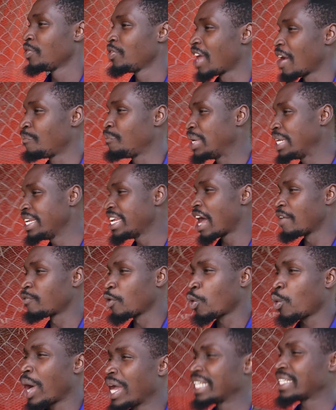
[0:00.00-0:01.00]
They have been here
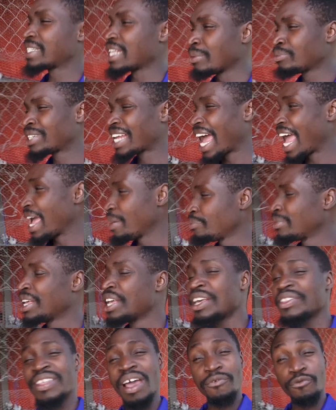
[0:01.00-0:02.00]
for quite some time.
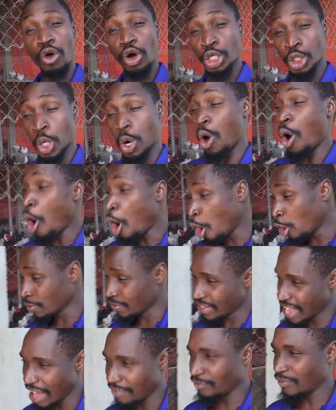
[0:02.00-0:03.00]
They have got all
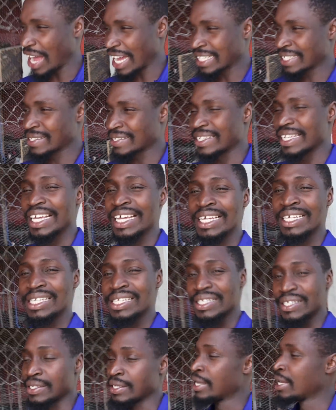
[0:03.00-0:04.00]
their
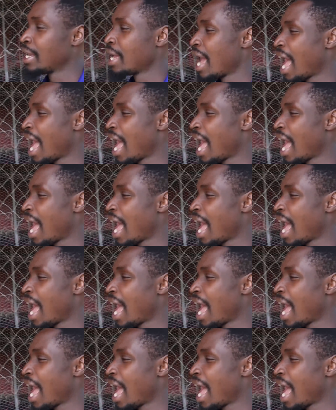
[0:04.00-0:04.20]
vaccines.